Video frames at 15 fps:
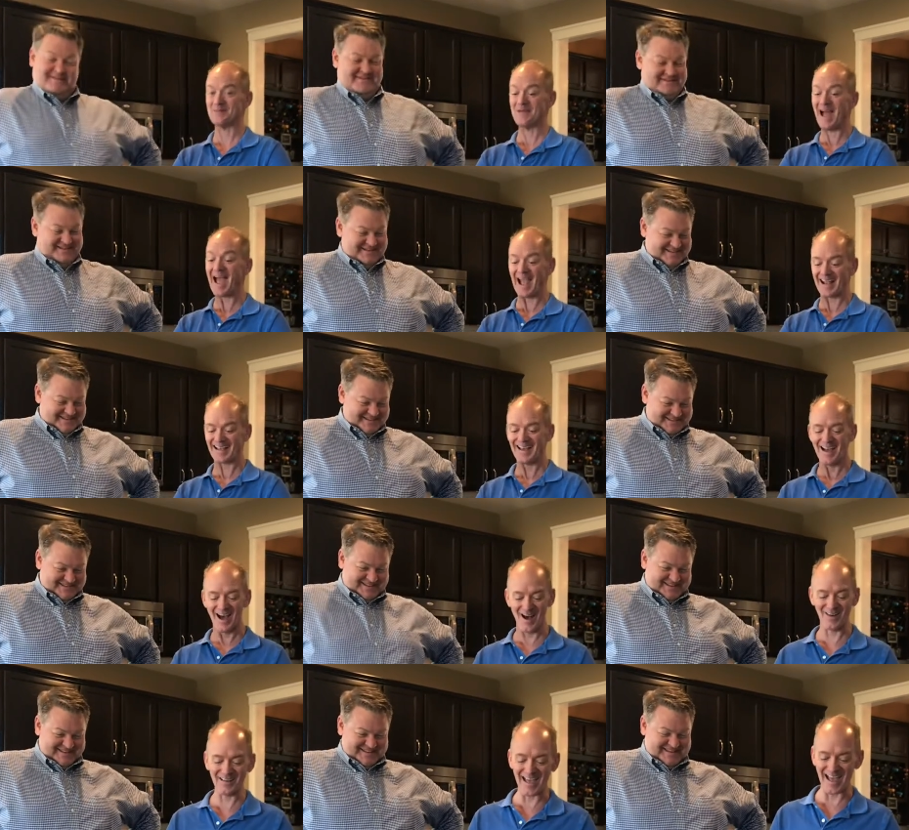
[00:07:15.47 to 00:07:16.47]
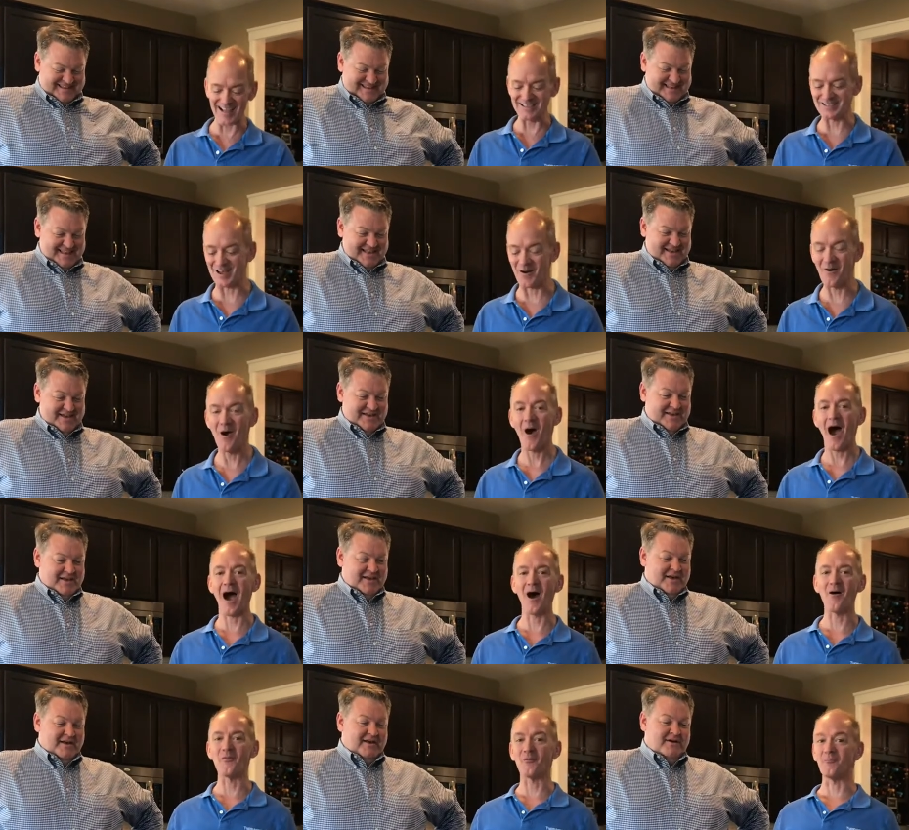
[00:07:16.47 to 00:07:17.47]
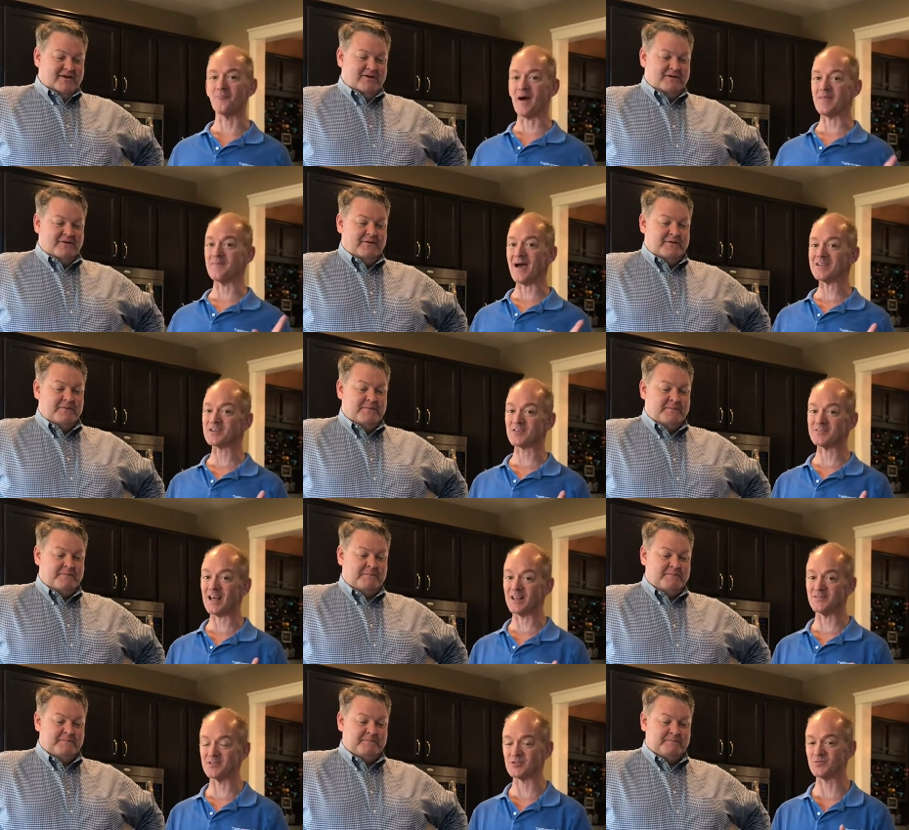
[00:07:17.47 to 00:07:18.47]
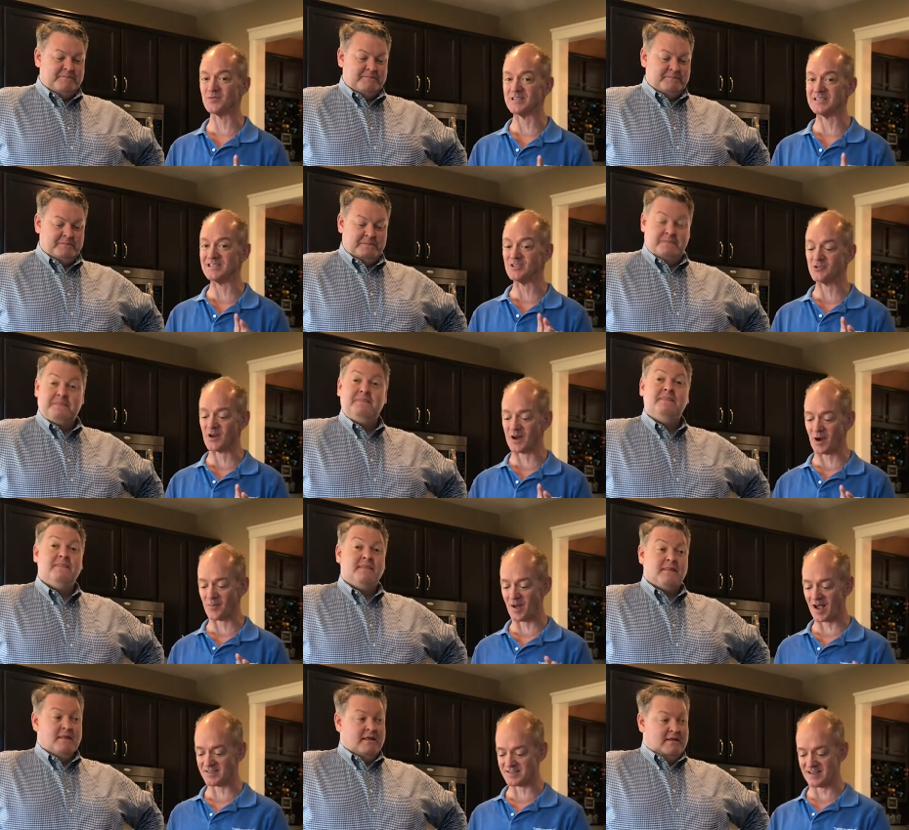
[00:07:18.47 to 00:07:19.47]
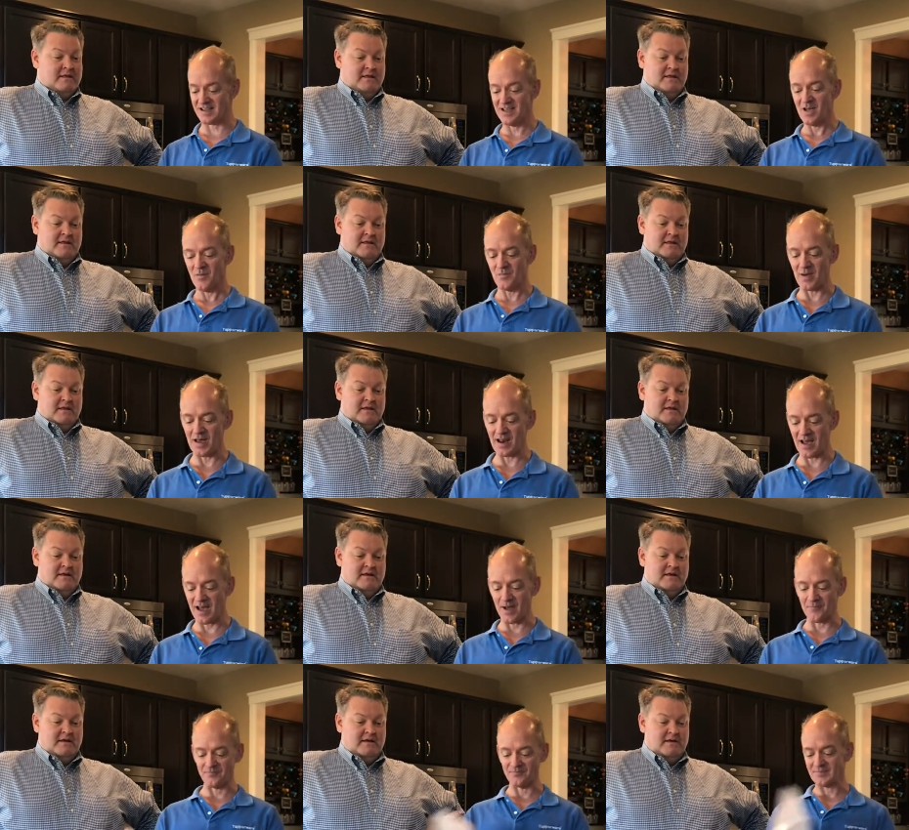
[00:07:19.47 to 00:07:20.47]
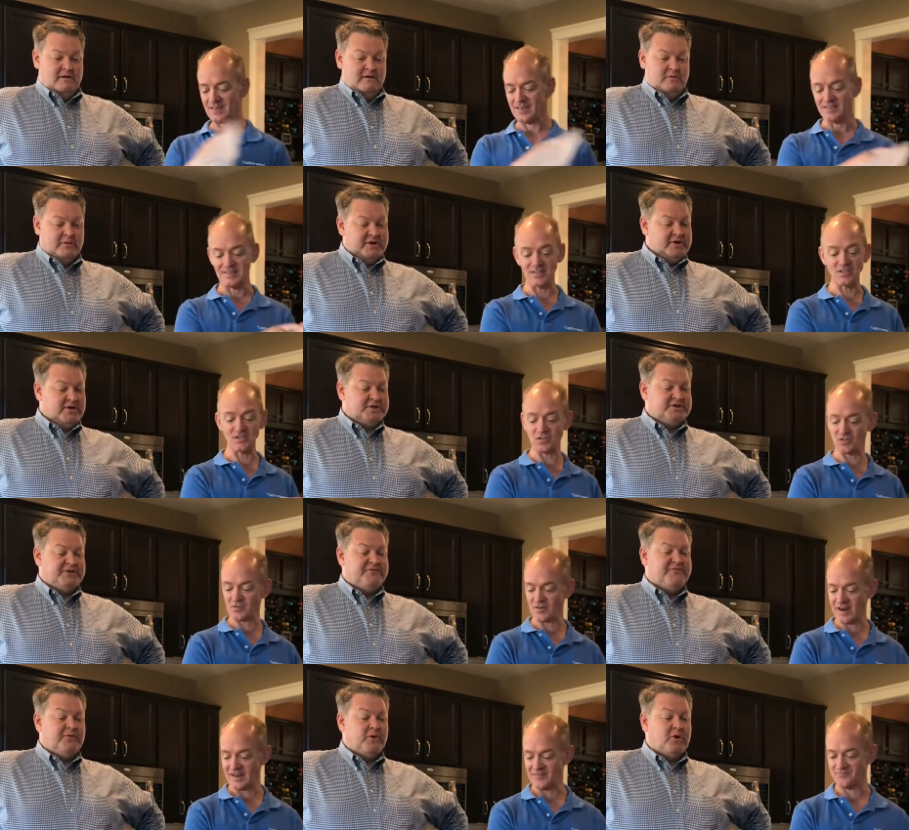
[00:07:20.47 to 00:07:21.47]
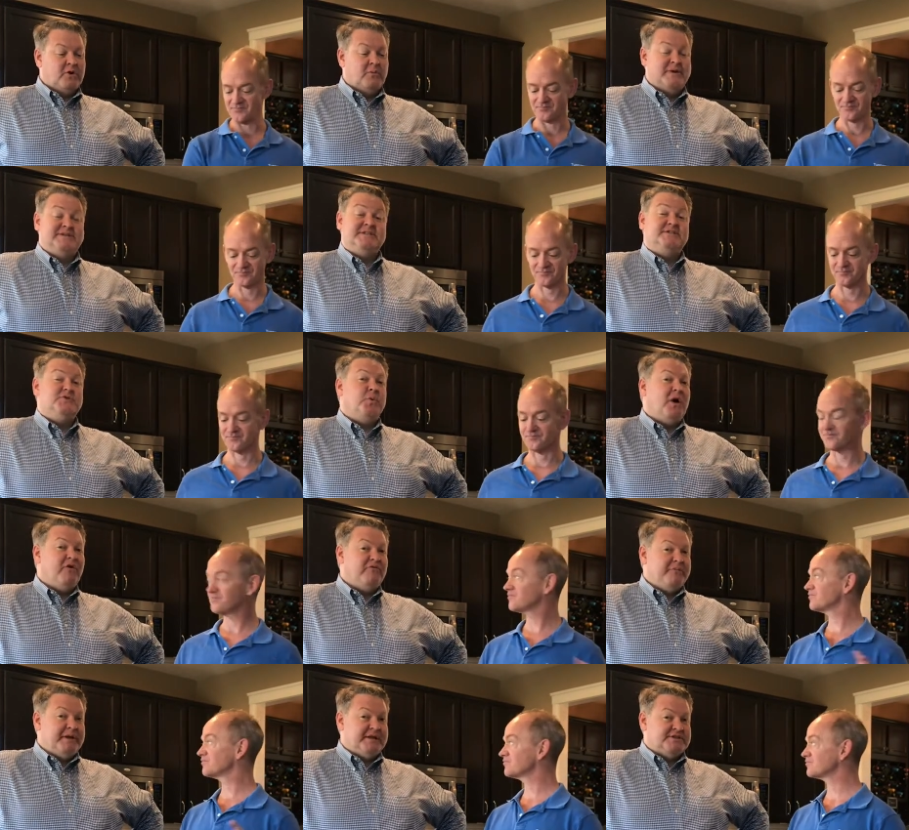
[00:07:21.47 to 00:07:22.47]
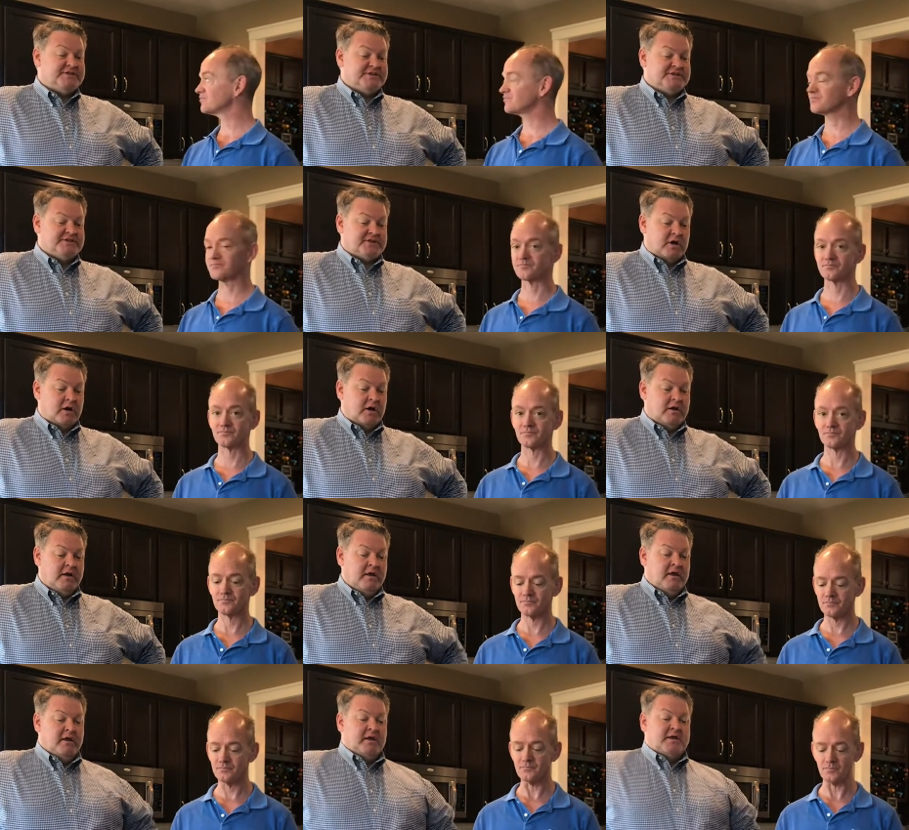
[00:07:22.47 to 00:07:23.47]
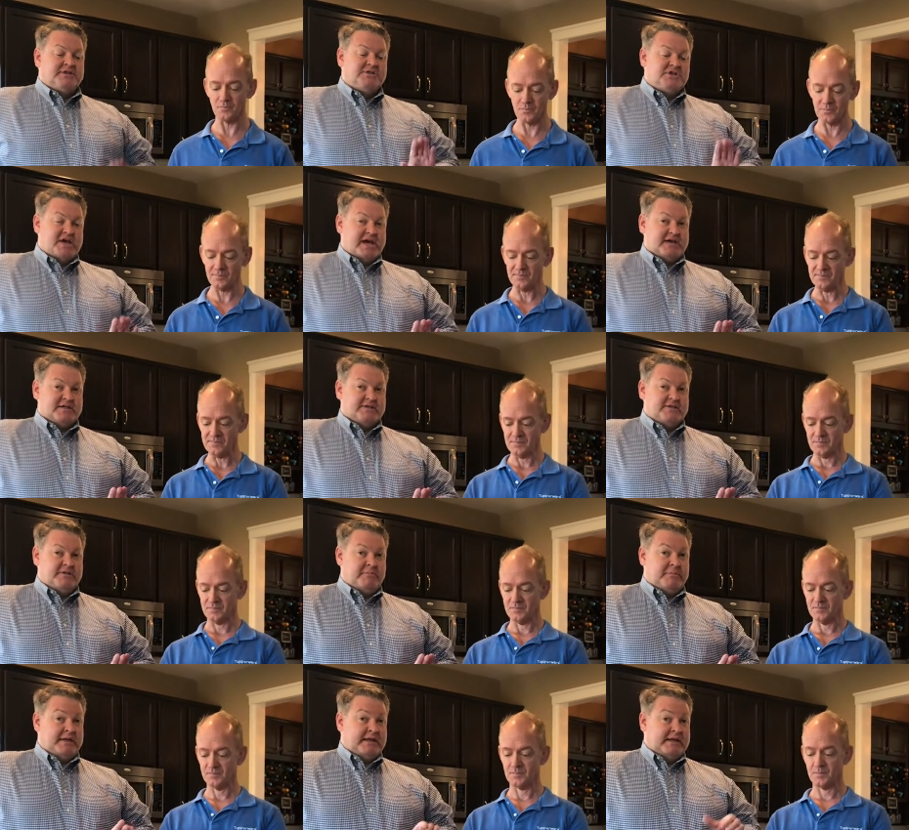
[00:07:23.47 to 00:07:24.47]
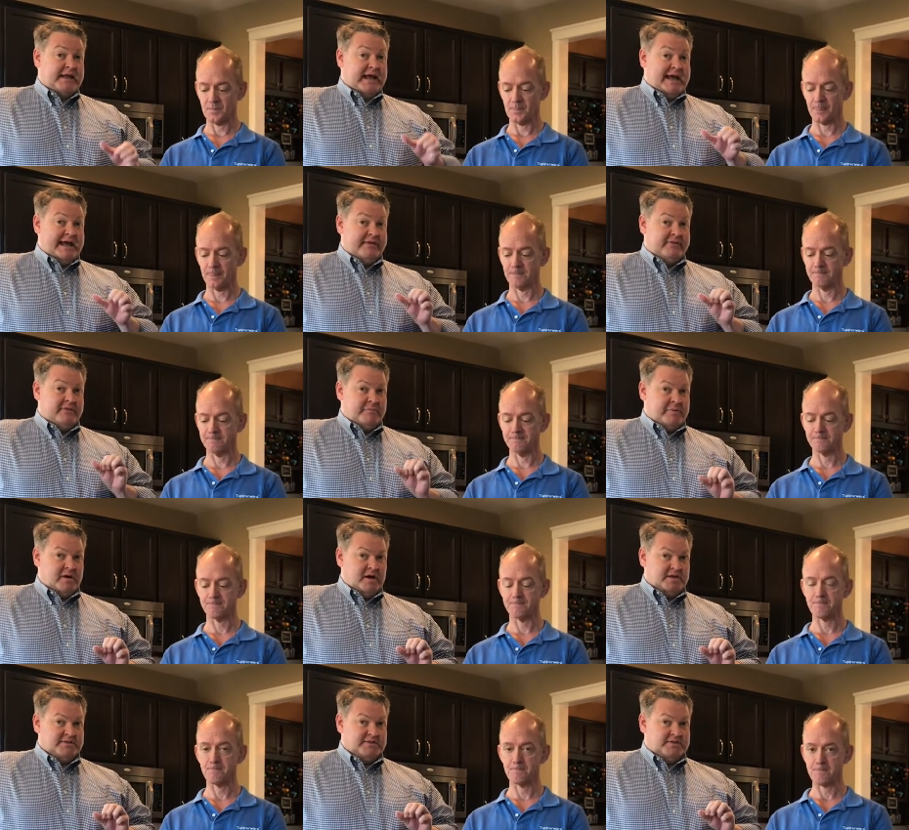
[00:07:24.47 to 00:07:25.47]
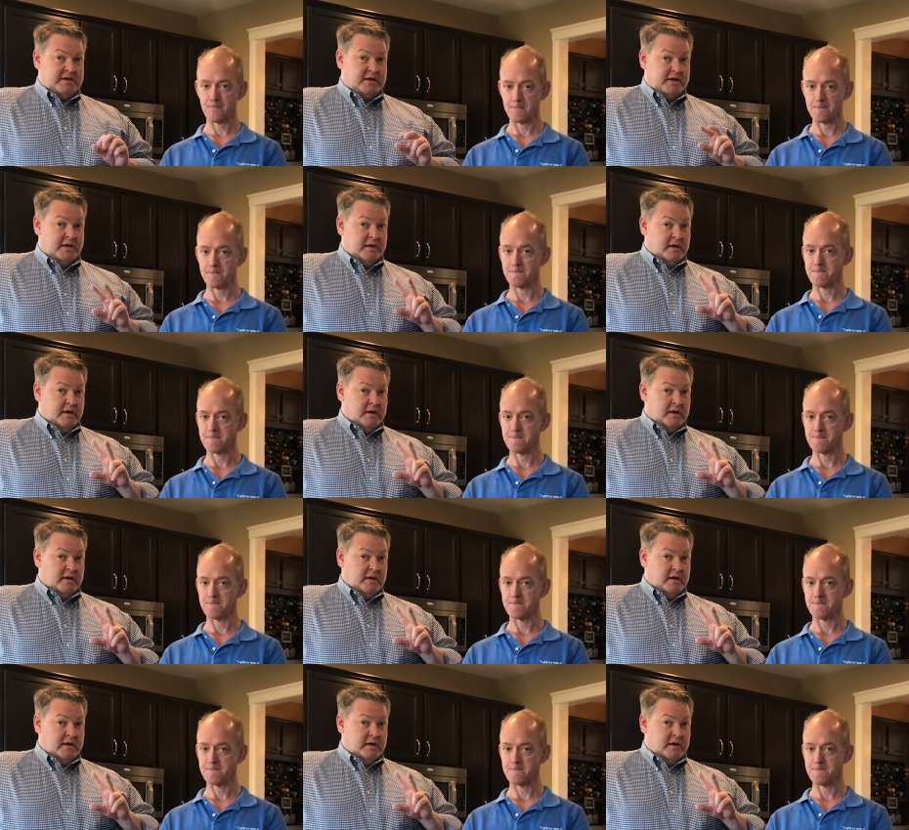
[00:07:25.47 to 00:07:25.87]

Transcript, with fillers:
Speaker 1: We're back. okay, so uh, by the magic of television, we did drain our pasta,
Speaker 2: but um, we this cooked it great. for. We did 12 minutes to start. Checked the meat and the pasta.